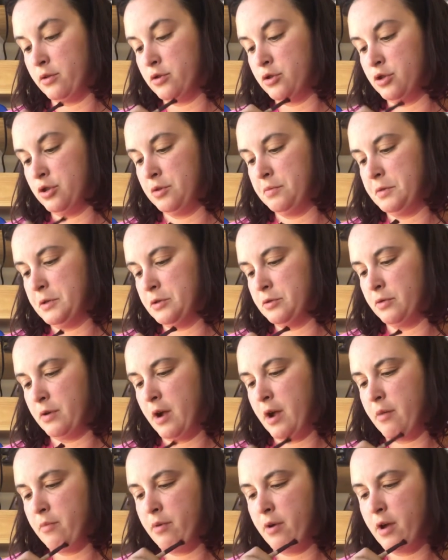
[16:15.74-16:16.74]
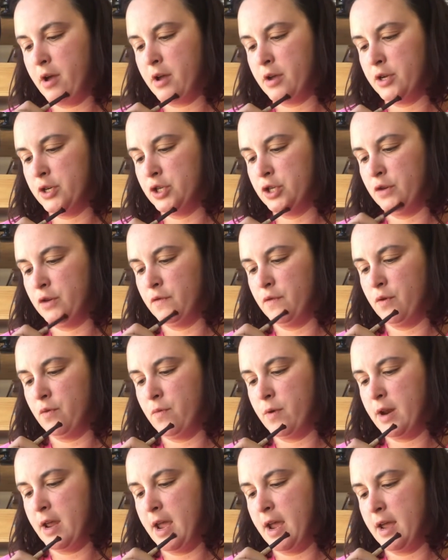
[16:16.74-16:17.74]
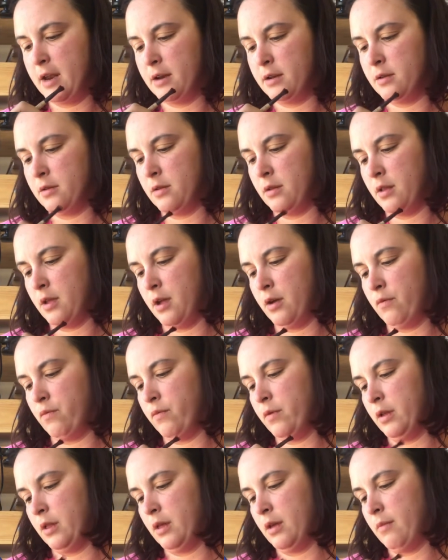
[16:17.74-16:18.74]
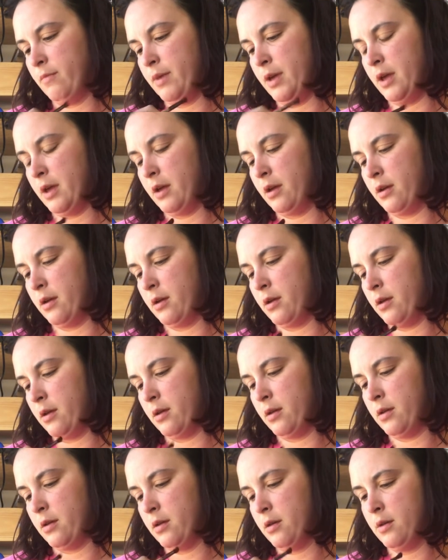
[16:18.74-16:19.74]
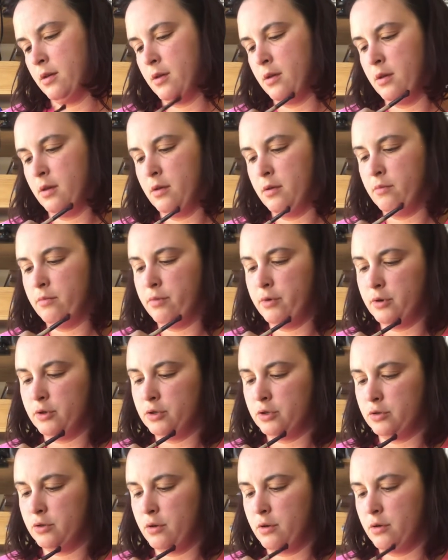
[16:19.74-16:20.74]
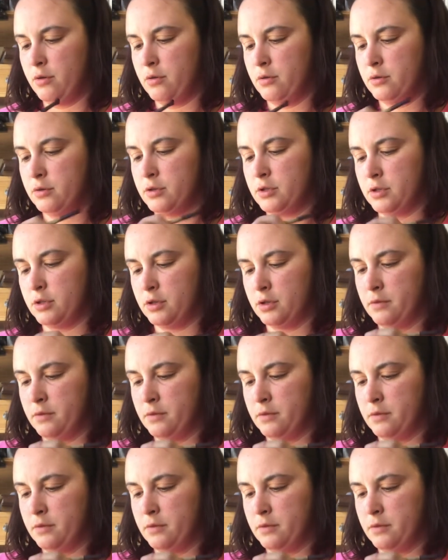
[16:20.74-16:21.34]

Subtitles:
super dry brush if you want to add like really big brush strokes.